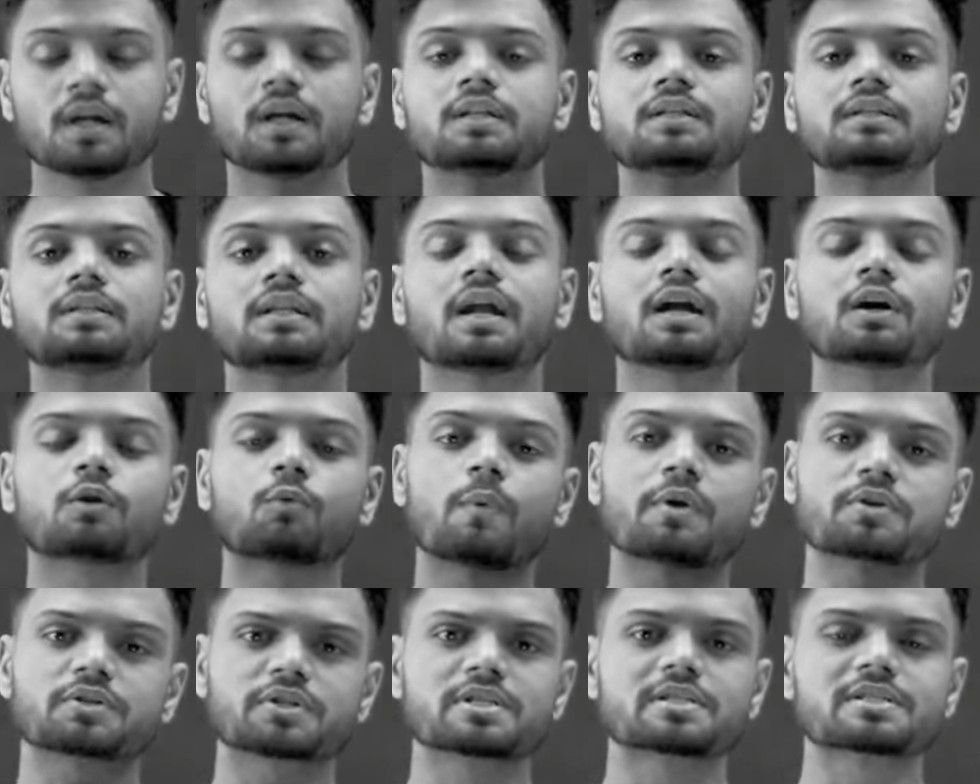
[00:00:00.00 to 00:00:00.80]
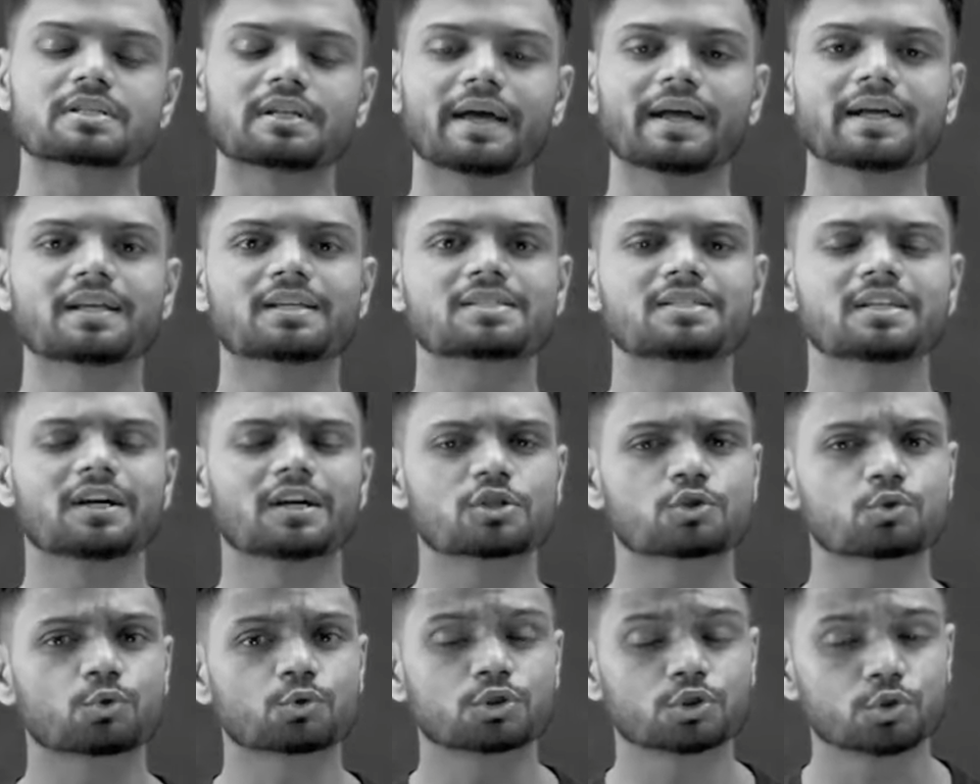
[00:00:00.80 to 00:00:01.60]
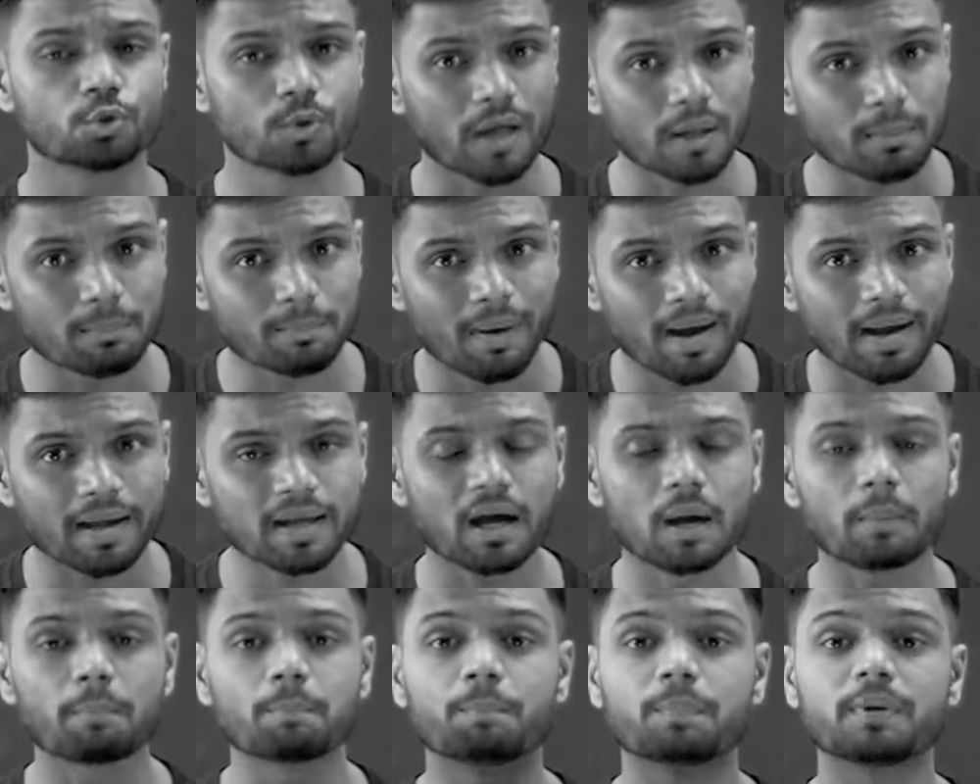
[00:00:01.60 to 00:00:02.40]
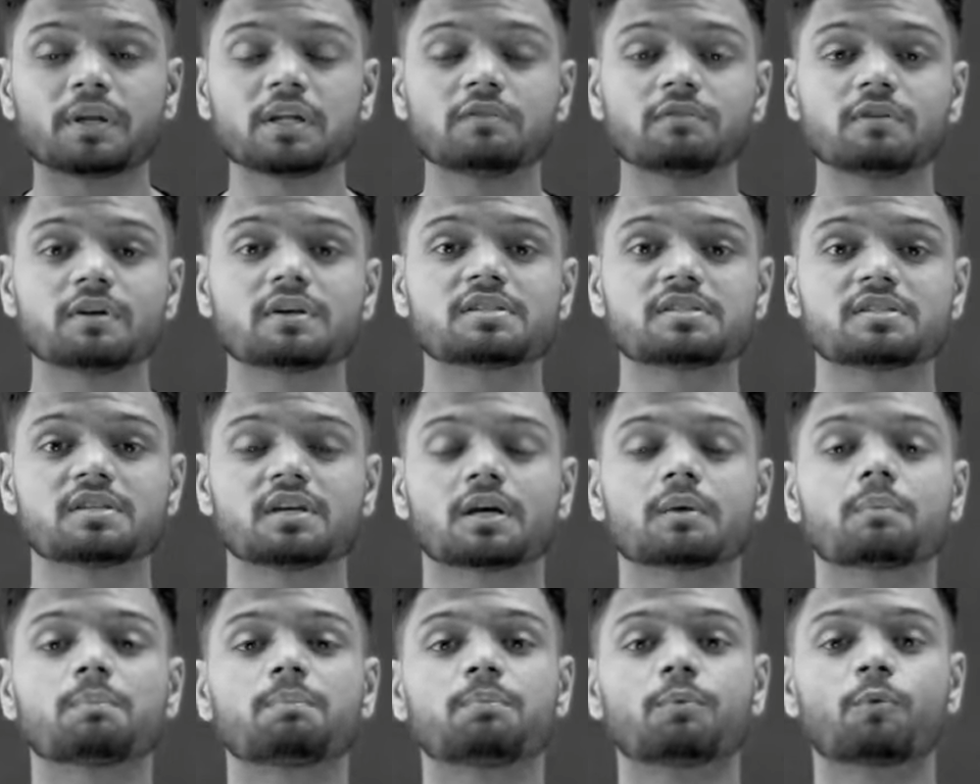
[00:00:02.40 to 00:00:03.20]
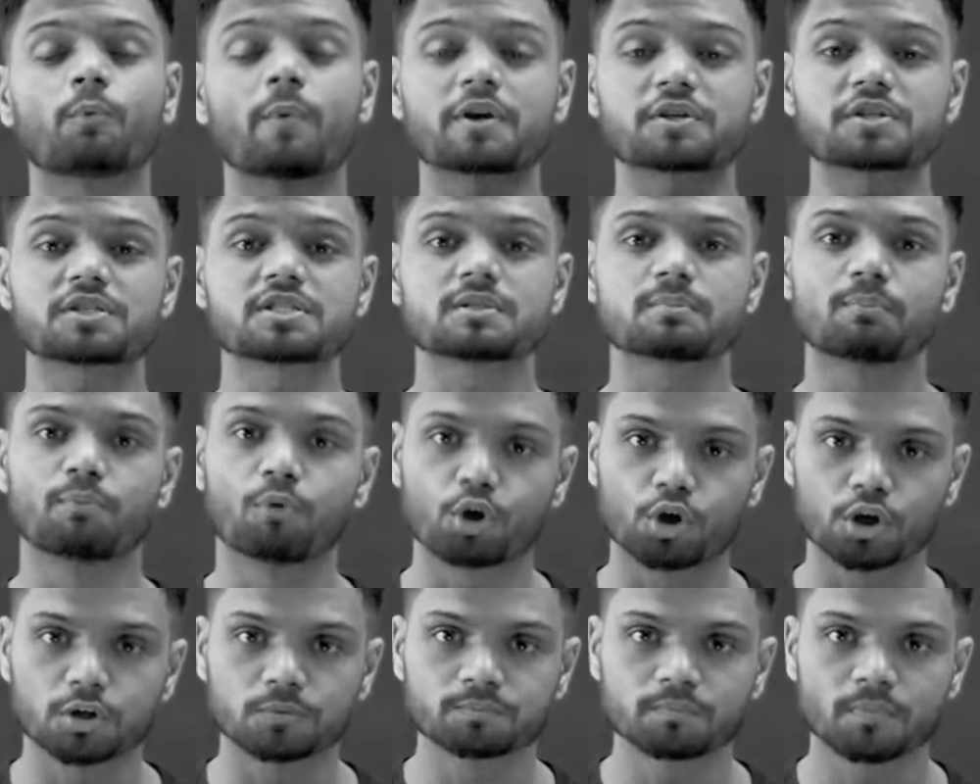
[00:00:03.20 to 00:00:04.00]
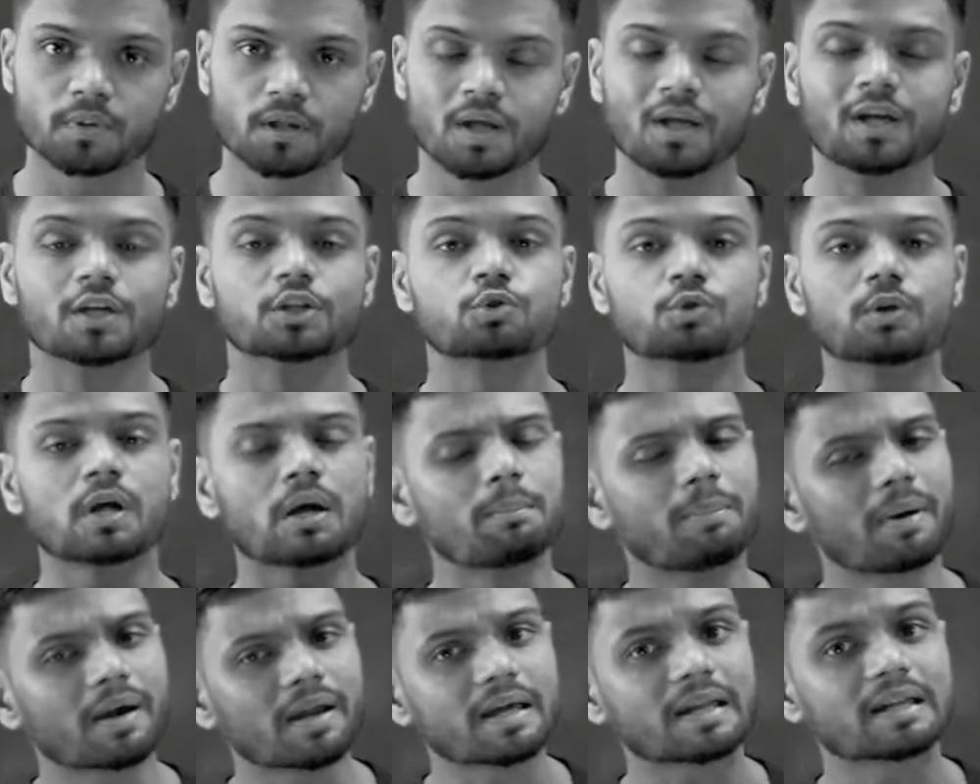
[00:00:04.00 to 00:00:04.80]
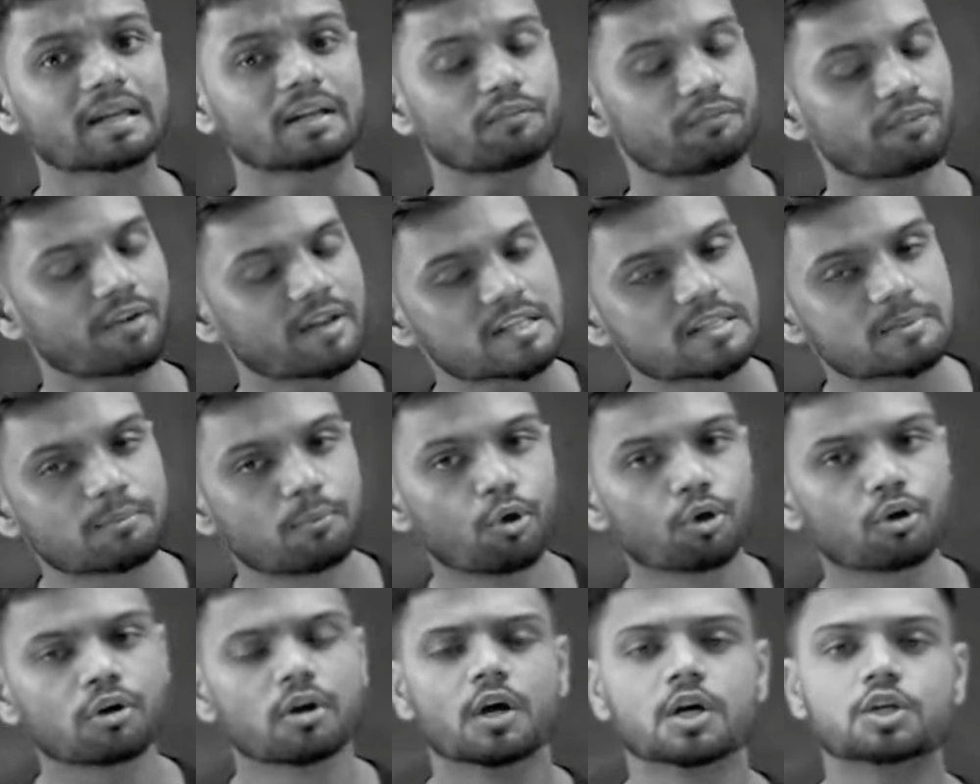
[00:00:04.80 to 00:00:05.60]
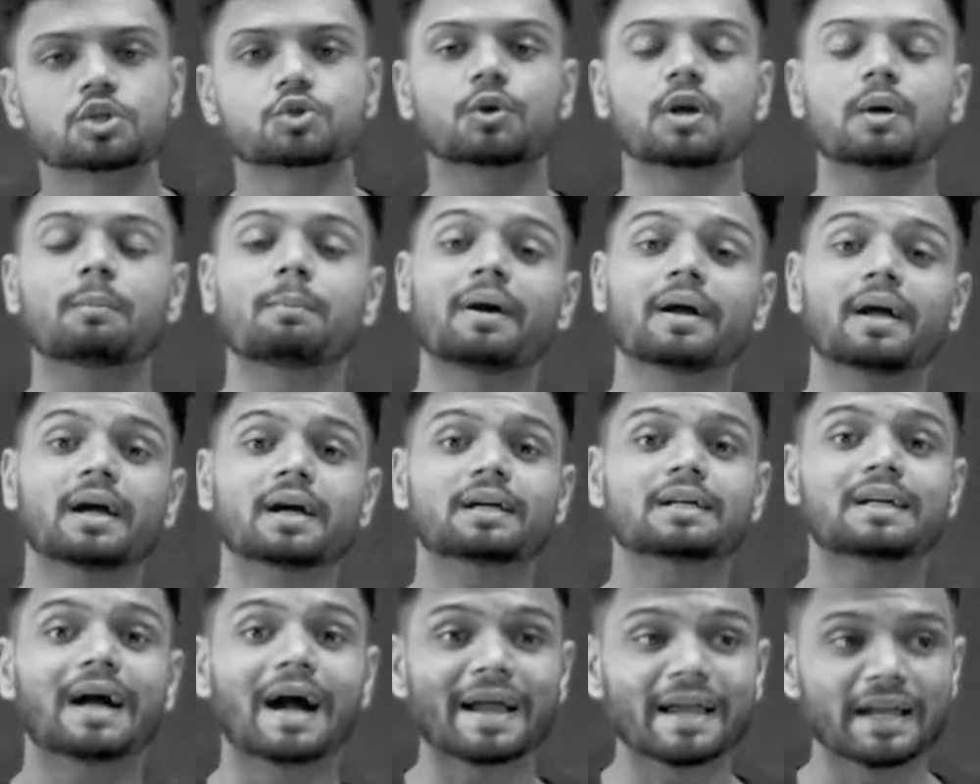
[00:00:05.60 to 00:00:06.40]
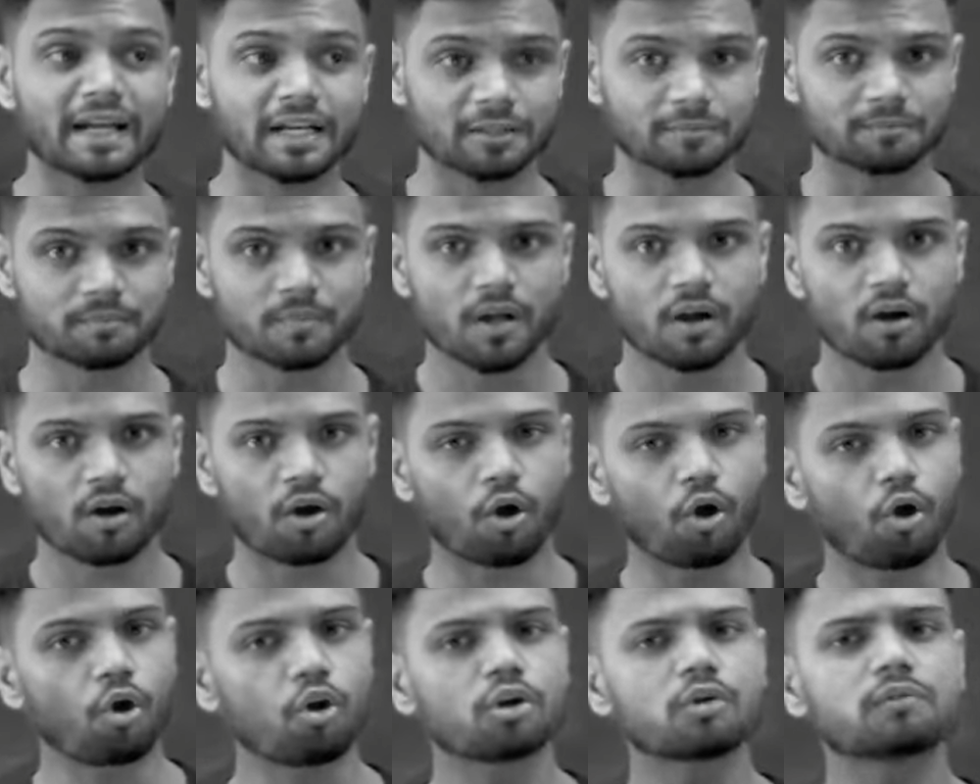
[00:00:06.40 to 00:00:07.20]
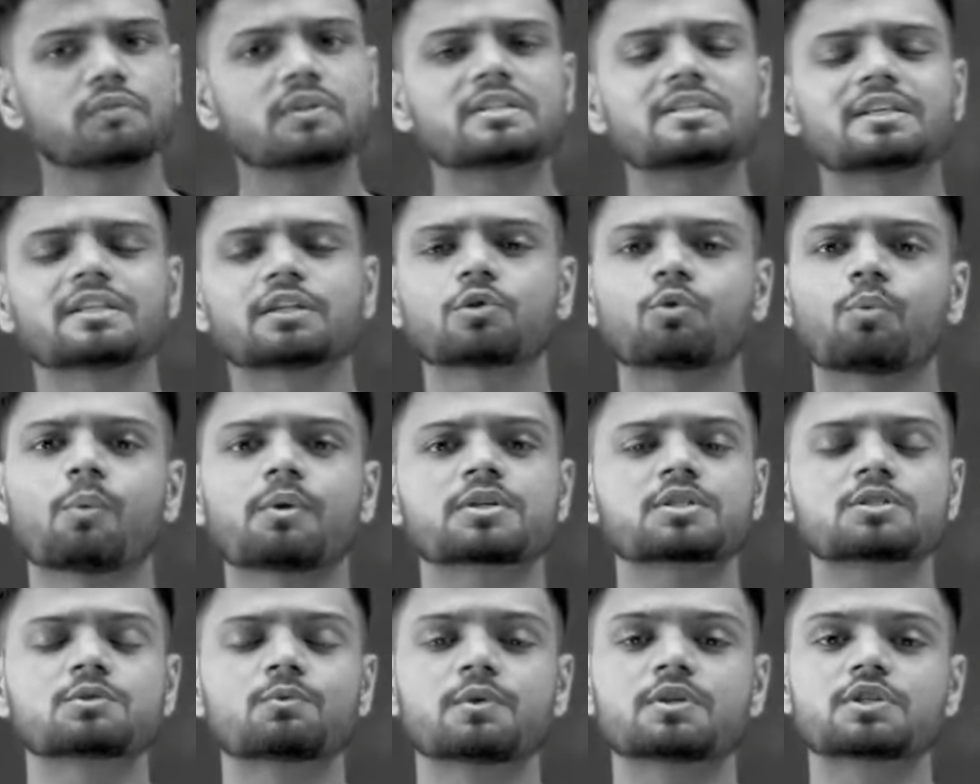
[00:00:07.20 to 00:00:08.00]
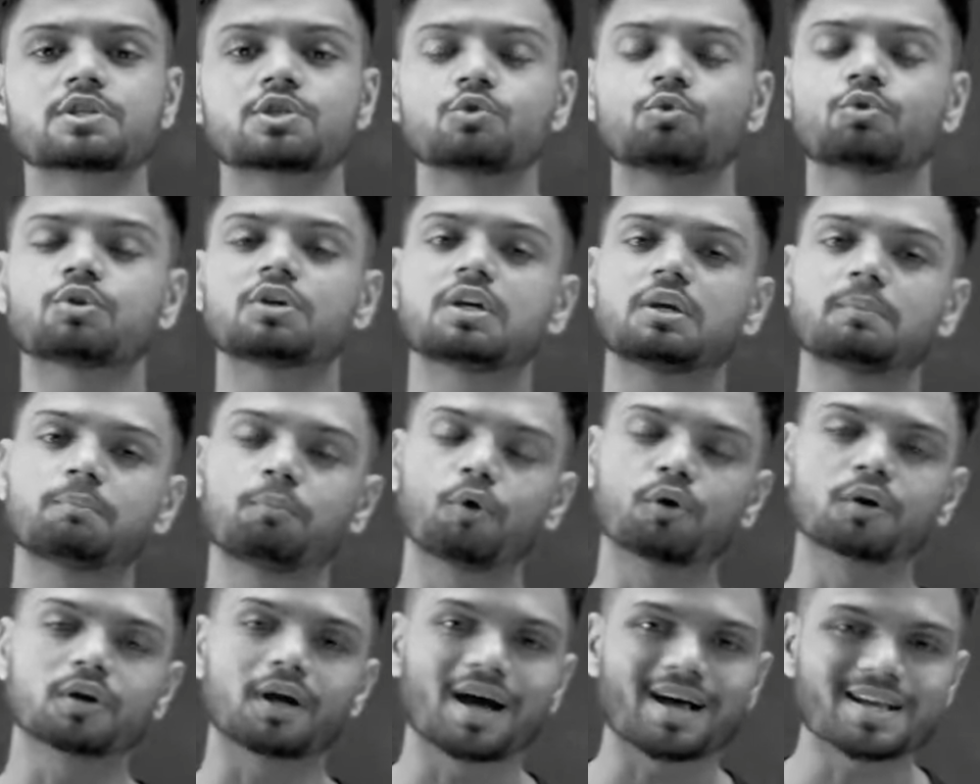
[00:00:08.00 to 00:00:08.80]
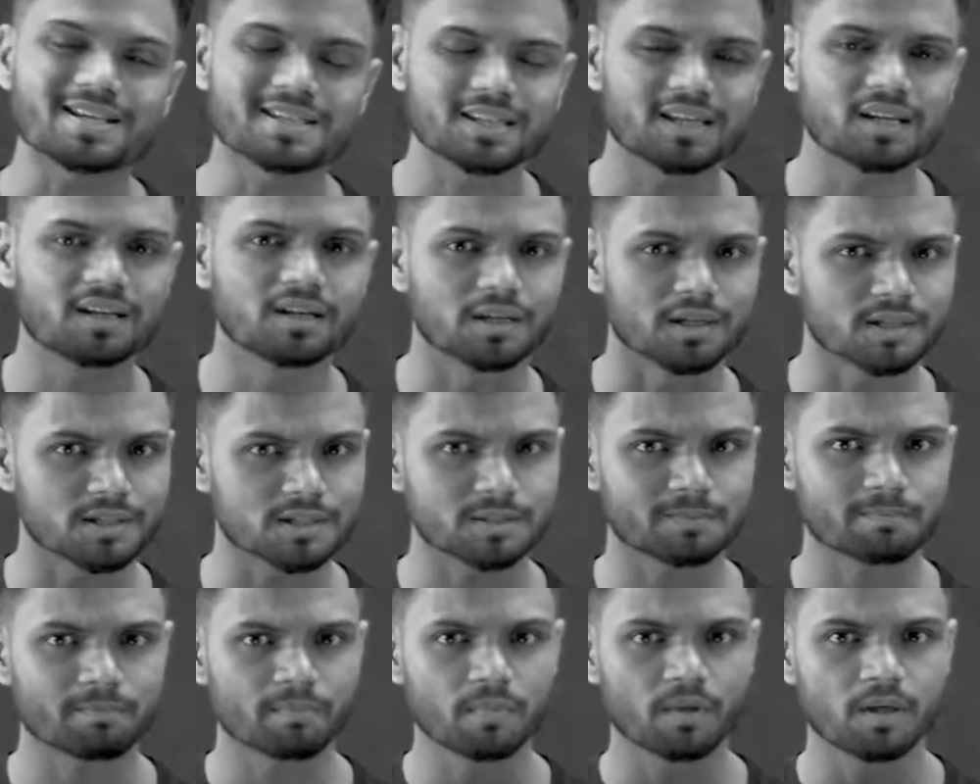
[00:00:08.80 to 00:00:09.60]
There are questions like, sir, so should I buy a previous year questions book? Should I buy a reference book? Should I buy a guide? All of these are the questions which you keep on asking us.